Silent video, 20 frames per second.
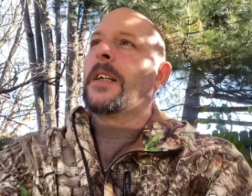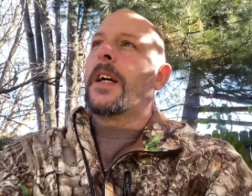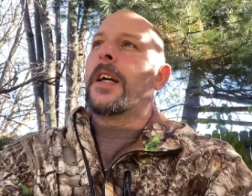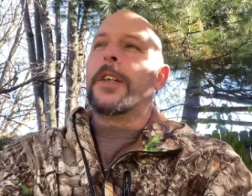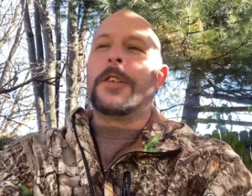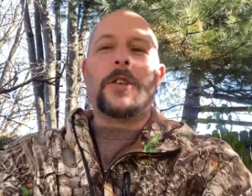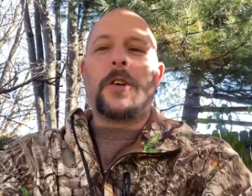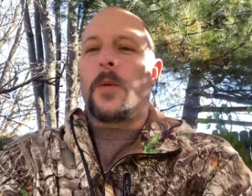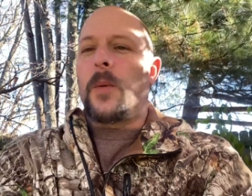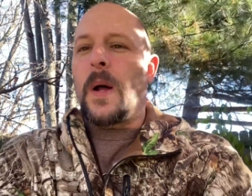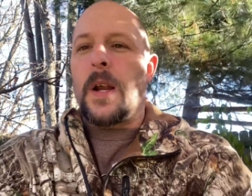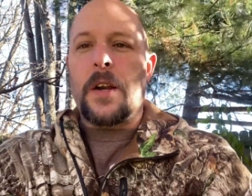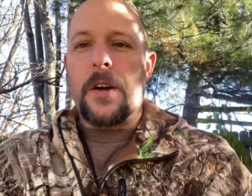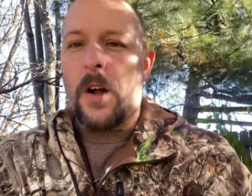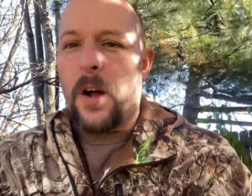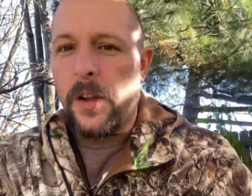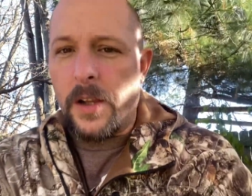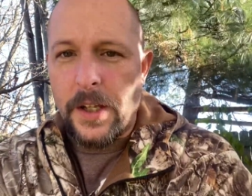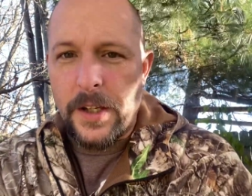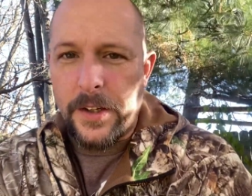And you don't want it
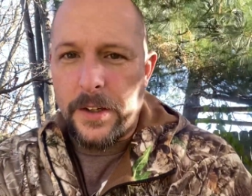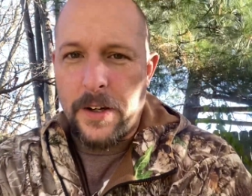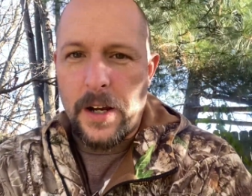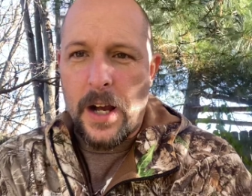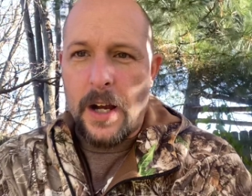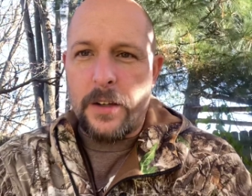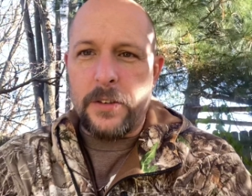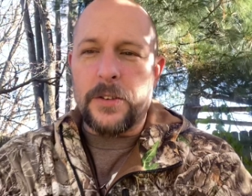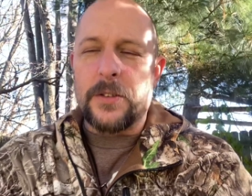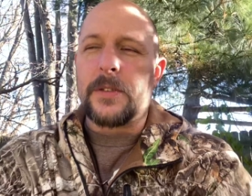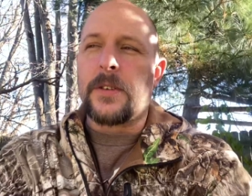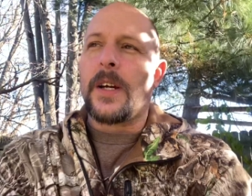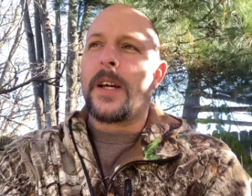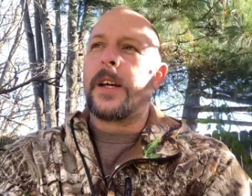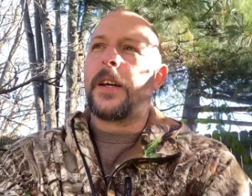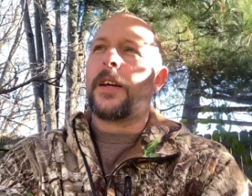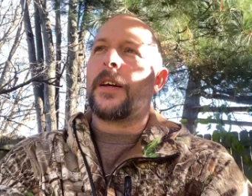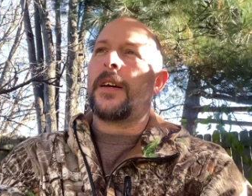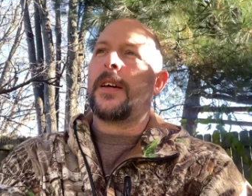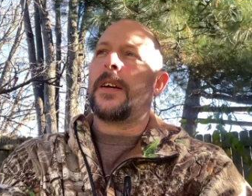all at your house, right?
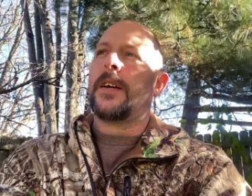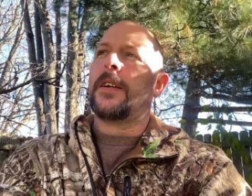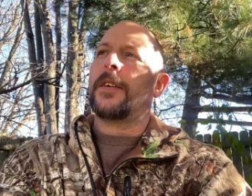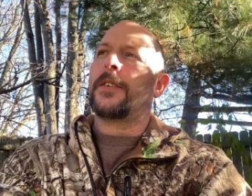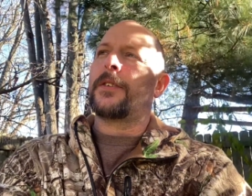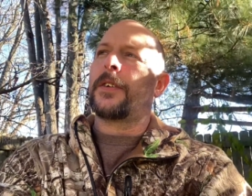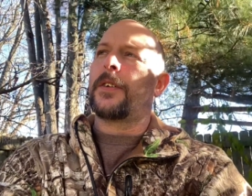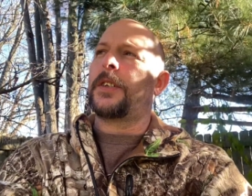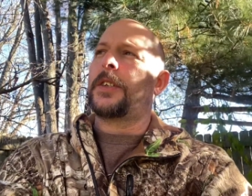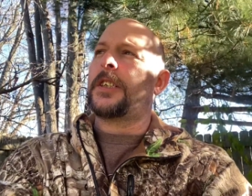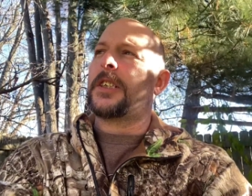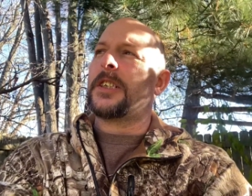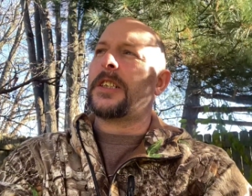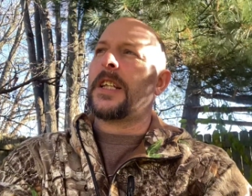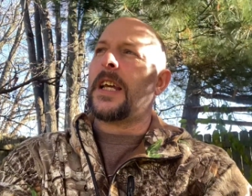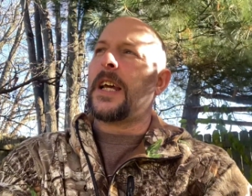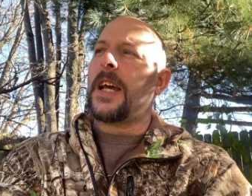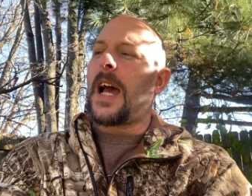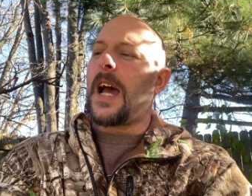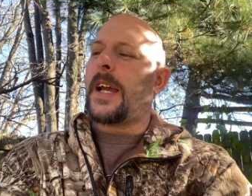So just,
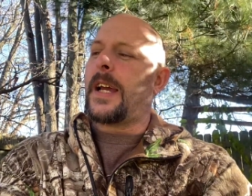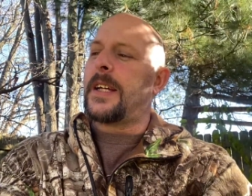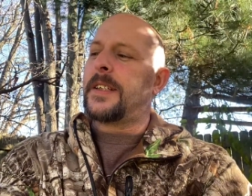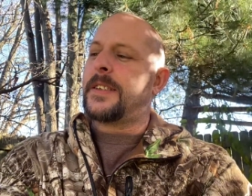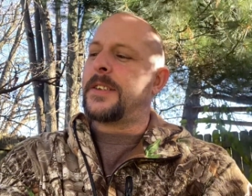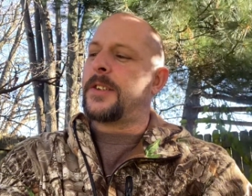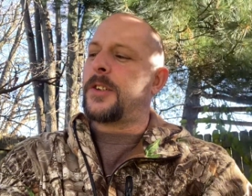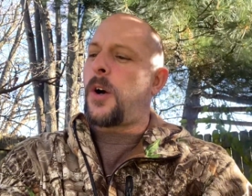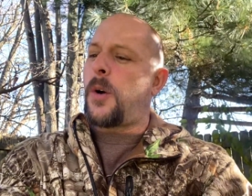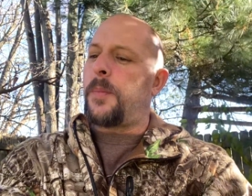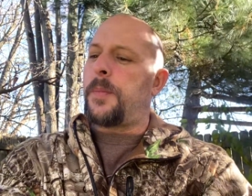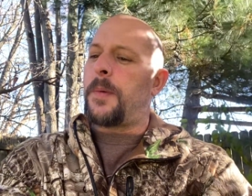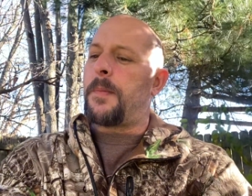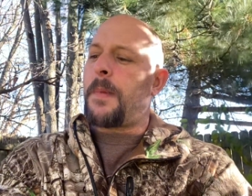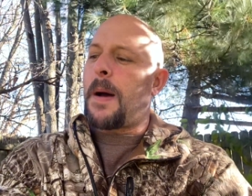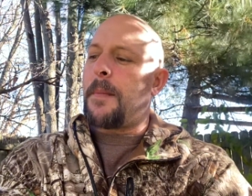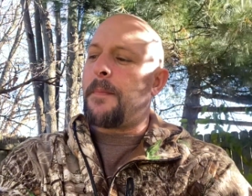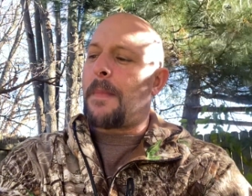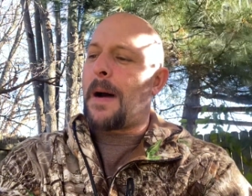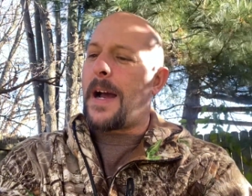I guess it's opened
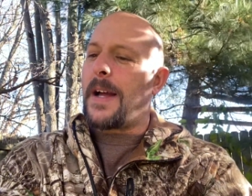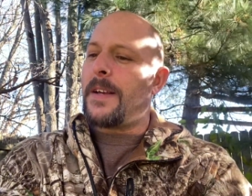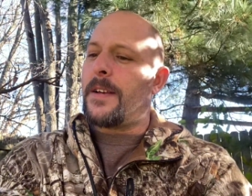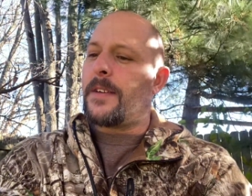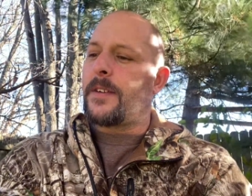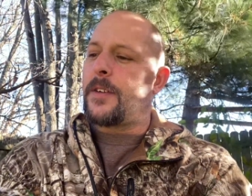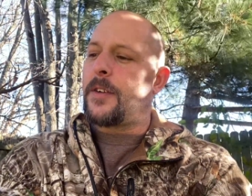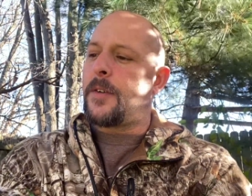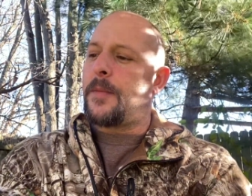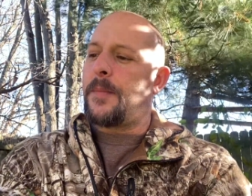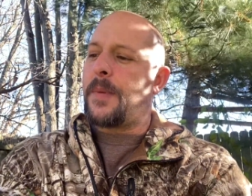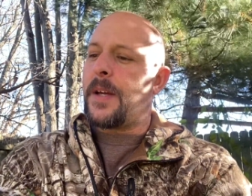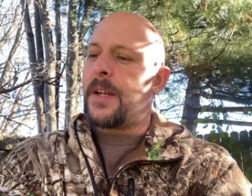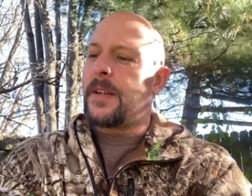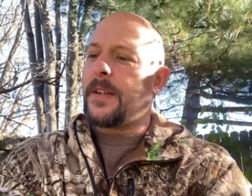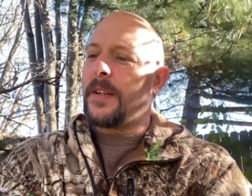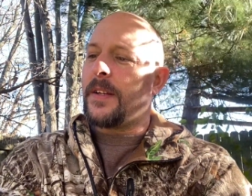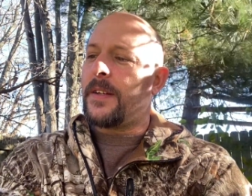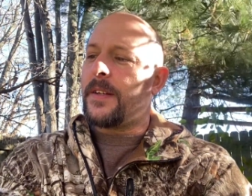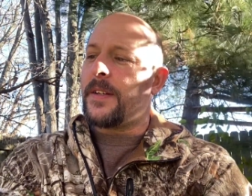my mind a little bit
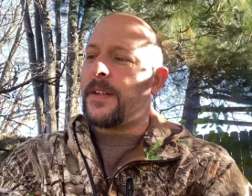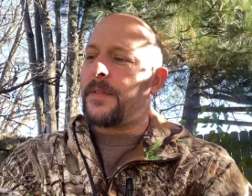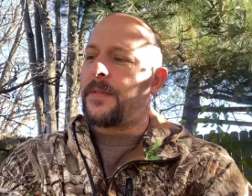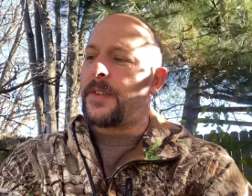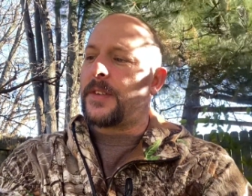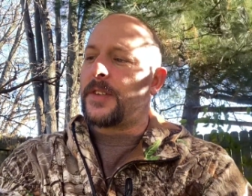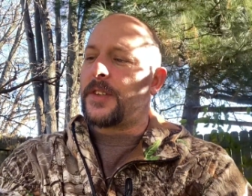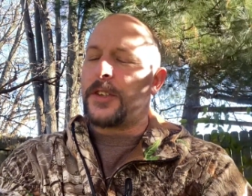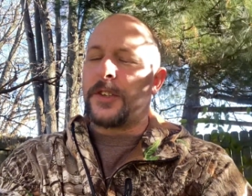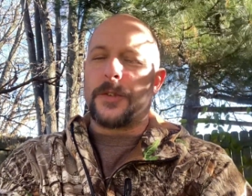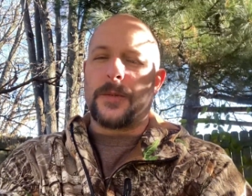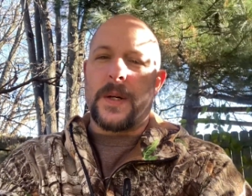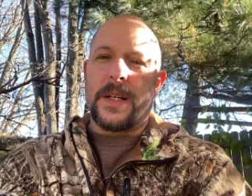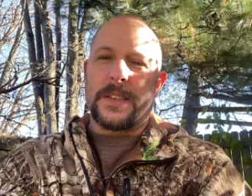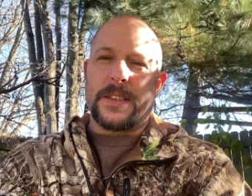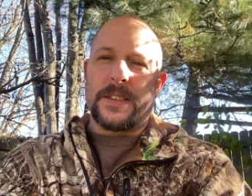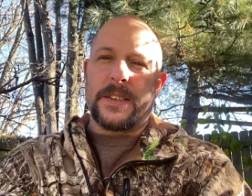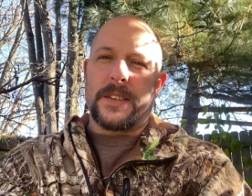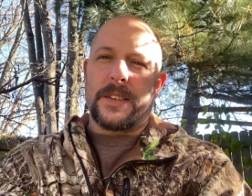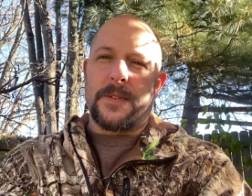to different
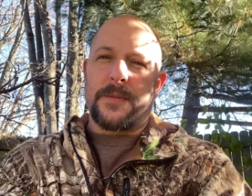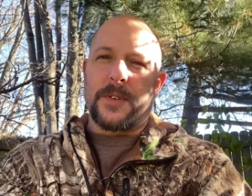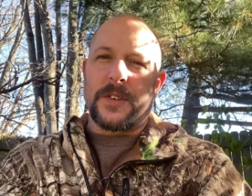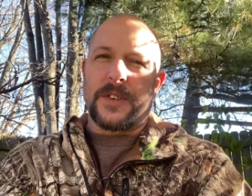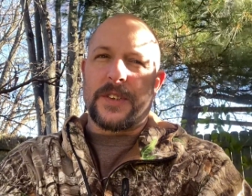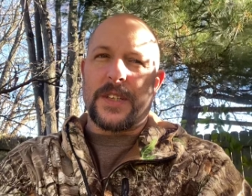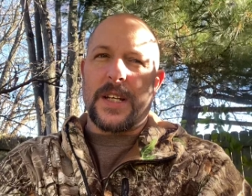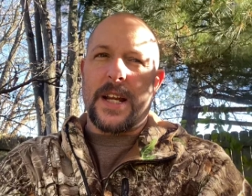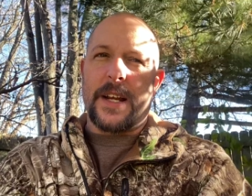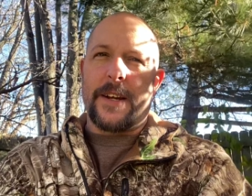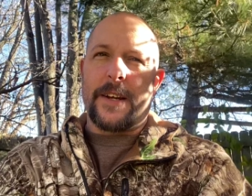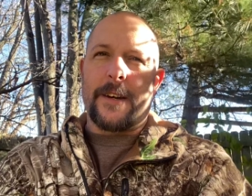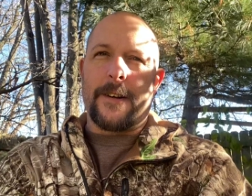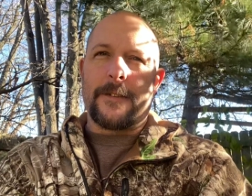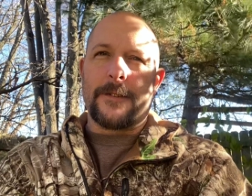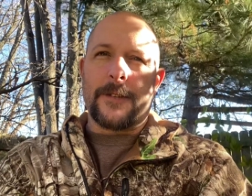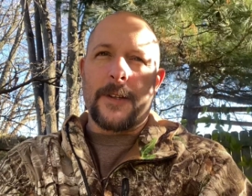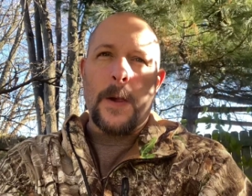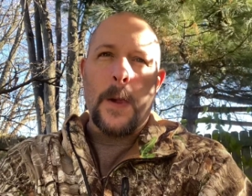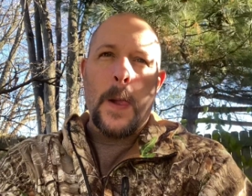situations, different scenarios